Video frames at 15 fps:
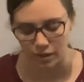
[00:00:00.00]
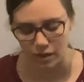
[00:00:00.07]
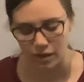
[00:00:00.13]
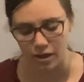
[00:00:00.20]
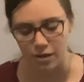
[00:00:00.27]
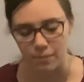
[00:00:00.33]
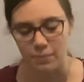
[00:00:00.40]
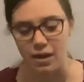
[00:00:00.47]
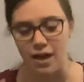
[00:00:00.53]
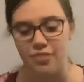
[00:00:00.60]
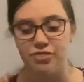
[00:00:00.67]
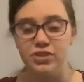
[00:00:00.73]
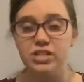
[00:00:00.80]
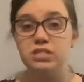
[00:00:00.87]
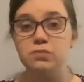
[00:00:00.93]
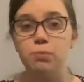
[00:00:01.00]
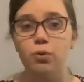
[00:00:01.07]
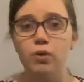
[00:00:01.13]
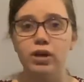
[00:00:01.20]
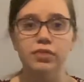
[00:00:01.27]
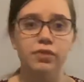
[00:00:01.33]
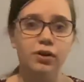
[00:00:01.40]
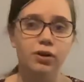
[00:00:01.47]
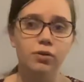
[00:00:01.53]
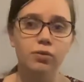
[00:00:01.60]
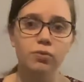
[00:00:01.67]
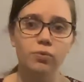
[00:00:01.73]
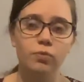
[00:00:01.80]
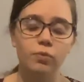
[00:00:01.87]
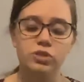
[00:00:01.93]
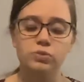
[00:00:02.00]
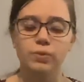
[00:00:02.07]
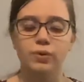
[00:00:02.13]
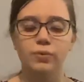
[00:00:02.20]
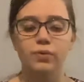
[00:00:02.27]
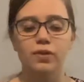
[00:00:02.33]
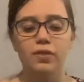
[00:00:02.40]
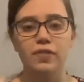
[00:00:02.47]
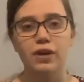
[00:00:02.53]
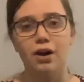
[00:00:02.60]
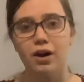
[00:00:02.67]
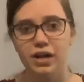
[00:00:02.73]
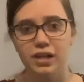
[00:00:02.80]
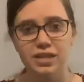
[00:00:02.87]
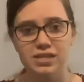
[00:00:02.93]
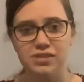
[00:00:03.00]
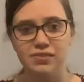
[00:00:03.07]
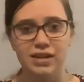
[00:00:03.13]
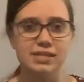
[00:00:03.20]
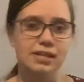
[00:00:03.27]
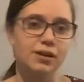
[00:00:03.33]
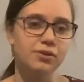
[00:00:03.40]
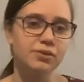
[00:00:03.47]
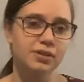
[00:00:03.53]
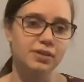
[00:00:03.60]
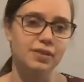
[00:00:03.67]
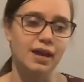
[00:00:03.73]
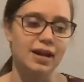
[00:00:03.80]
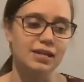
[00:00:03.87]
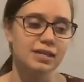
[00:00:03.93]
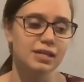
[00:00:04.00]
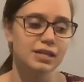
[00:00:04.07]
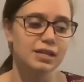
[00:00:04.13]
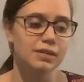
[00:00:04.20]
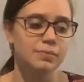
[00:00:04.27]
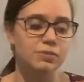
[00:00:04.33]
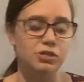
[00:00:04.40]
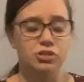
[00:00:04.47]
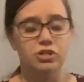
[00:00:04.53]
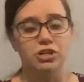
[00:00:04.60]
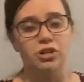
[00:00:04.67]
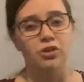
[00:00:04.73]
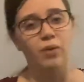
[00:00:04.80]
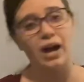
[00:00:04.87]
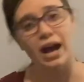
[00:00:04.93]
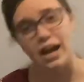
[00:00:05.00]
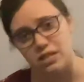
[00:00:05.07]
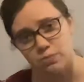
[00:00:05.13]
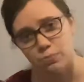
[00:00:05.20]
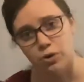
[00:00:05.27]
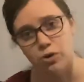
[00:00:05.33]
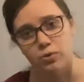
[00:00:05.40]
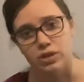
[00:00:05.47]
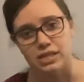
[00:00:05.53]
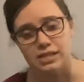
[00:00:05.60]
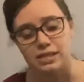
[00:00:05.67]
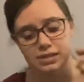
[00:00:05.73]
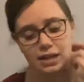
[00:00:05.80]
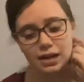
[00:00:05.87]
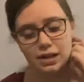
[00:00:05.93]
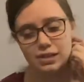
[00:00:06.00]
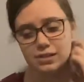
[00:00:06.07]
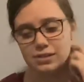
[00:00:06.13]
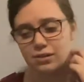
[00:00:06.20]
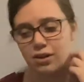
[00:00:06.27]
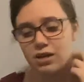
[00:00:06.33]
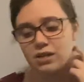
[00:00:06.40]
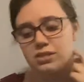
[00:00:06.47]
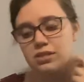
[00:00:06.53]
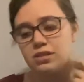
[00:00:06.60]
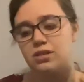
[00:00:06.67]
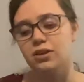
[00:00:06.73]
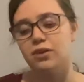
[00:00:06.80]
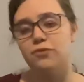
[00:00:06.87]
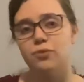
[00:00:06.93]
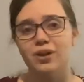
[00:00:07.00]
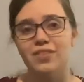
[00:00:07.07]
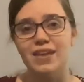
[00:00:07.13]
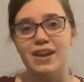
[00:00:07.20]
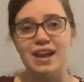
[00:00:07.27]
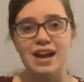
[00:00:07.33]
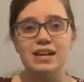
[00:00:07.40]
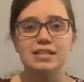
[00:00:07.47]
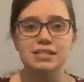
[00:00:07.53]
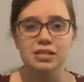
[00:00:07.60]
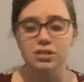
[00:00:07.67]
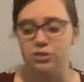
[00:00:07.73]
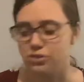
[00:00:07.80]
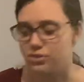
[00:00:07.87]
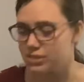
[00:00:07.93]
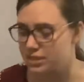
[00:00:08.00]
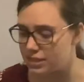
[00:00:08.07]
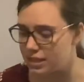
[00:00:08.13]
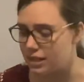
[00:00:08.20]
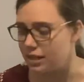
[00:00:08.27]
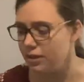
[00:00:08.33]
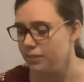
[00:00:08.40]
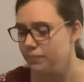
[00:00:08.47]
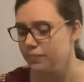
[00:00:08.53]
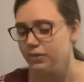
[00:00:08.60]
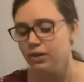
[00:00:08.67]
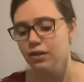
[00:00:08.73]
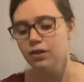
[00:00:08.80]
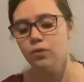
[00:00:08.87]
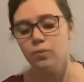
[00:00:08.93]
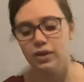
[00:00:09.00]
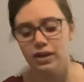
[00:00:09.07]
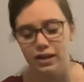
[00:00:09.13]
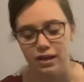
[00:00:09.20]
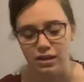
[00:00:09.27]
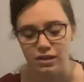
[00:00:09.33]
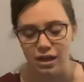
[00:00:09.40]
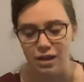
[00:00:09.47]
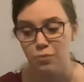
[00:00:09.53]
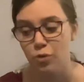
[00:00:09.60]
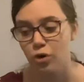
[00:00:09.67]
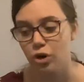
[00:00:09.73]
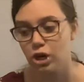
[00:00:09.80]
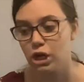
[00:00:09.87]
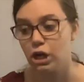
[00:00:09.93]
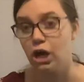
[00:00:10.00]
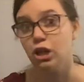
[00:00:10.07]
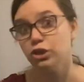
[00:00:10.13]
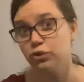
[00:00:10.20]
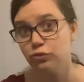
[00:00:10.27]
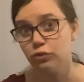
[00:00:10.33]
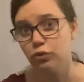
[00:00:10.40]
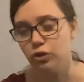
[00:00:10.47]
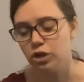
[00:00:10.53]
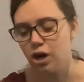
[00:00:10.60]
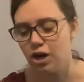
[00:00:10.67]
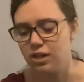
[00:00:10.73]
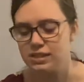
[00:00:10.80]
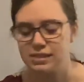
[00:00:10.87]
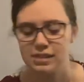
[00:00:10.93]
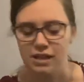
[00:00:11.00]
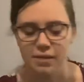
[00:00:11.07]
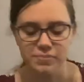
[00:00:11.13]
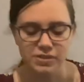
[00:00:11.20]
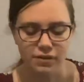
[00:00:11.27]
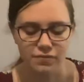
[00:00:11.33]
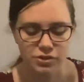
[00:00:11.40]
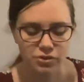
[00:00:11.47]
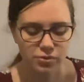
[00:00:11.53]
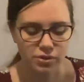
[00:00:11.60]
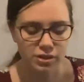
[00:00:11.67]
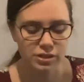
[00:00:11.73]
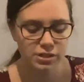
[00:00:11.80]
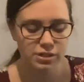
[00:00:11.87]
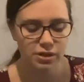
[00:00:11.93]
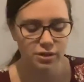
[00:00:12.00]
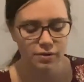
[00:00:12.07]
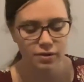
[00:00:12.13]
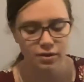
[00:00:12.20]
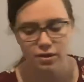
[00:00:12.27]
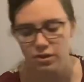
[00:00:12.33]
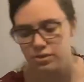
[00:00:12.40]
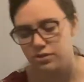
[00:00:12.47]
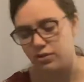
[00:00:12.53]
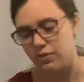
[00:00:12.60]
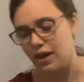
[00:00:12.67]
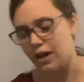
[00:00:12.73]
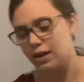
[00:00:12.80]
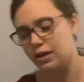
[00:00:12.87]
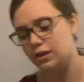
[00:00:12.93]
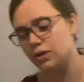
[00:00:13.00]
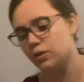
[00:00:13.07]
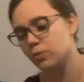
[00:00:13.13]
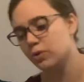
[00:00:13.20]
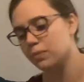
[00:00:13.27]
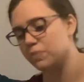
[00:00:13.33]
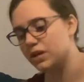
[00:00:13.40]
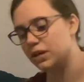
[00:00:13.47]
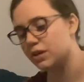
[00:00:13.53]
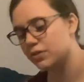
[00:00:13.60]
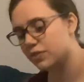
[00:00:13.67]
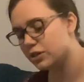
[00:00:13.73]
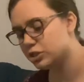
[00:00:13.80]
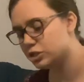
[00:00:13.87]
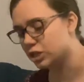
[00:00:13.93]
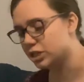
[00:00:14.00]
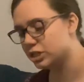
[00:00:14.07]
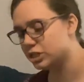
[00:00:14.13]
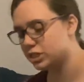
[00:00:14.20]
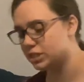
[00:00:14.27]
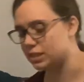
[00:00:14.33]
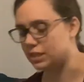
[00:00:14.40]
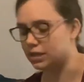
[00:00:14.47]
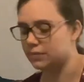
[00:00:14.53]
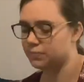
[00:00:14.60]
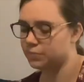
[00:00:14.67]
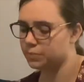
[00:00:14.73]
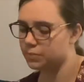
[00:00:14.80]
At this point, though, was when the audience finds out that Mr. Zero has broken society's laws, and therefore in the next scene you'll see we get a more colorful concept of sorts. So that would be the judge scene.